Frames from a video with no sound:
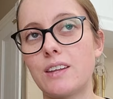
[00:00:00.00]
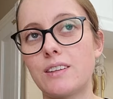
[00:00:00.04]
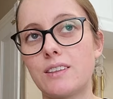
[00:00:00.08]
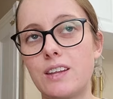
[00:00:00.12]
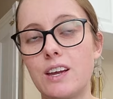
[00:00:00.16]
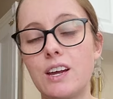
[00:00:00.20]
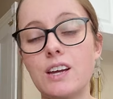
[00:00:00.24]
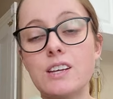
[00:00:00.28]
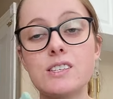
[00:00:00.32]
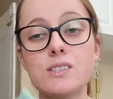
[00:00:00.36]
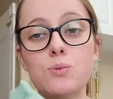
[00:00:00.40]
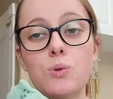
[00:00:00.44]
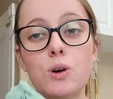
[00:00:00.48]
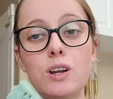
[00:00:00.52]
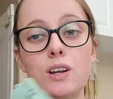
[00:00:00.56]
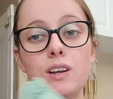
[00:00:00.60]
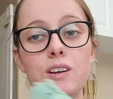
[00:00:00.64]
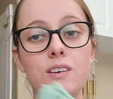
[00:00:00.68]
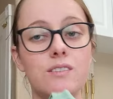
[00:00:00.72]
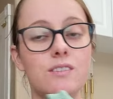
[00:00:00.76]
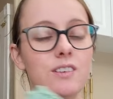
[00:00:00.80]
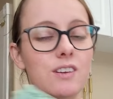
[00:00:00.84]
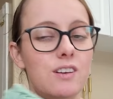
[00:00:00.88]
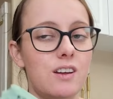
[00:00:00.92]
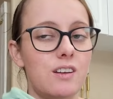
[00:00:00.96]
This one,
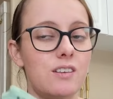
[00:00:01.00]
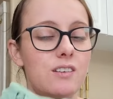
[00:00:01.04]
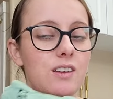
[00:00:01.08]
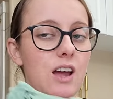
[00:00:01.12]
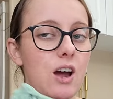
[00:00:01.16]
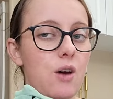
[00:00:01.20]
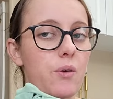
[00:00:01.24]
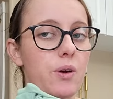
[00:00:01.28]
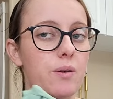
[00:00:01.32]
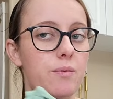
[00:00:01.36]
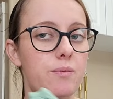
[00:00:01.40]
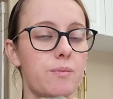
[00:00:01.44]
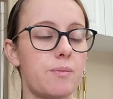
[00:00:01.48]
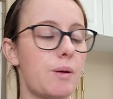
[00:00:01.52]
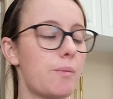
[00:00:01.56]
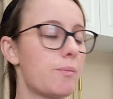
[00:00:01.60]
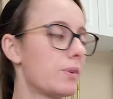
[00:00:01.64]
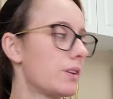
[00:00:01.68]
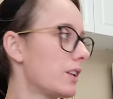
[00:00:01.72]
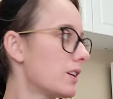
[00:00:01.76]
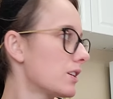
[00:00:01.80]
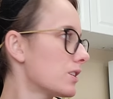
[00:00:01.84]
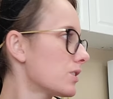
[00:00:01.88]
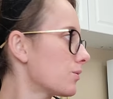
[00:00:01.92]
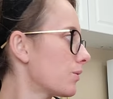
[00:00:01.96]
now I
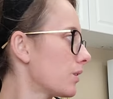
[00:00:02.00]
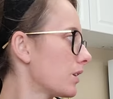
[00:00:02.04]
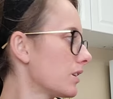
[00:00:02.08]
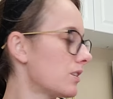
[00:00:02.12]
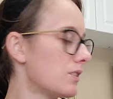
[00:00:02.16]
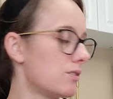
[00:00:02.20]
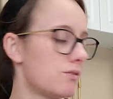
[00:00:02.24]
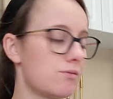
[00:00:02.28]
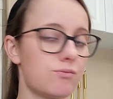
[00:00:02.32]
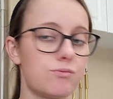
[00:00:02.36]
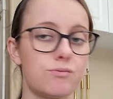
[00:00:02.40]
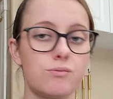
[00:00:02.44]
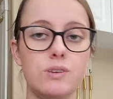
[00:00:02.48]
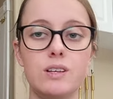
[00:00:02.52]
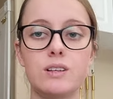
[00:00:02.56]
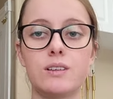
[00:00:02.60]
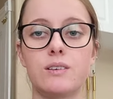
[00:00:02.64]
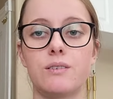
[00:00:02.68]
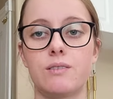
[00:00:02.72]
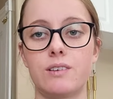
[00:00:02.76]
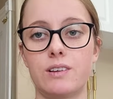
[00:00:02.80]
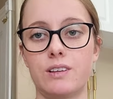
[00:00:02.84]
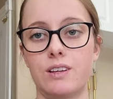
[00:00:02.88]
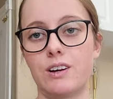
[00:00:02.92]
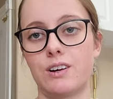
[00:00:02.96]
remember, this one is
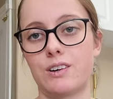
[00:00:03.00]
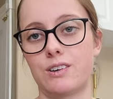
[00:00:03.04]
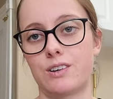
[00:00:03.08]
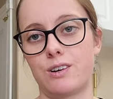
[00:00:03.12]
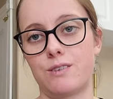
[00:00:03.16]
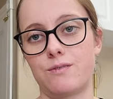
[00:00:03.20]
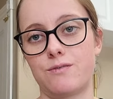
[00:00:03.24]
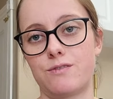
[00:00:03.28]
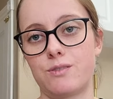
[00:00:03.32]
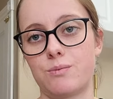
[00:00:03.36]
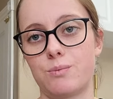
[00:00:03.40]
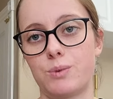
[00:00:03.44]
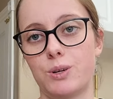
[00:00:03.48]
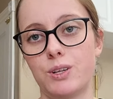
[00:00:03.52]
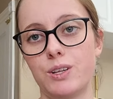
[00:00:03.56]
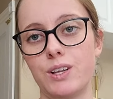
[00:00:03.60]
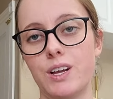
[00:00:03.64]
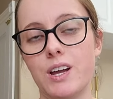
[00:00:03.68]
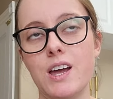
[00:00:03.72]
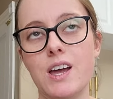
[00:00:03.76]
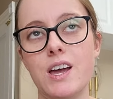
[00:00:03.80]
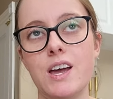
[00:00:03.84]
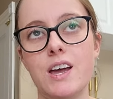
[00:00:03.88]
really, really uncomfortable.